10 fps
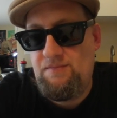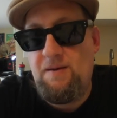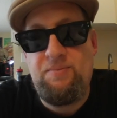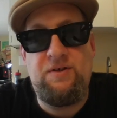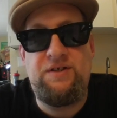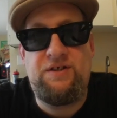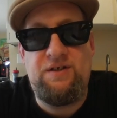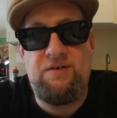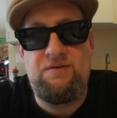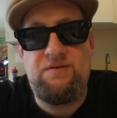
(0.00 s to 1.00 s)
I'm pretty
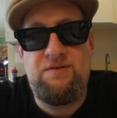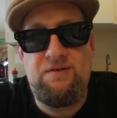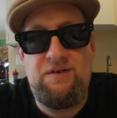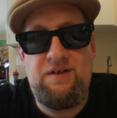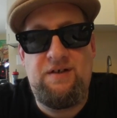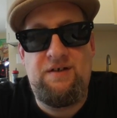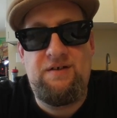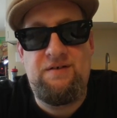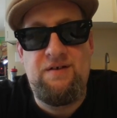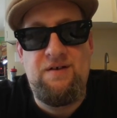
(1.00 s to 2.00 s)
stoked
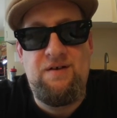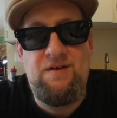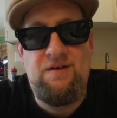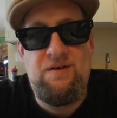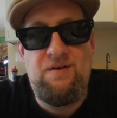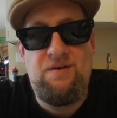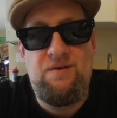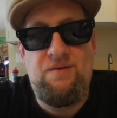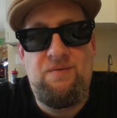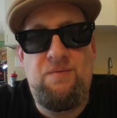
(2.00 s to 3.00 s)
and
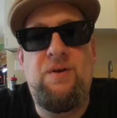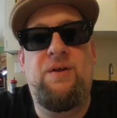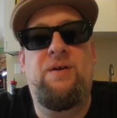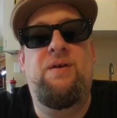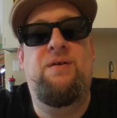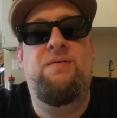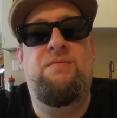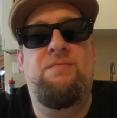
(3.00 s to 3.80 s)
really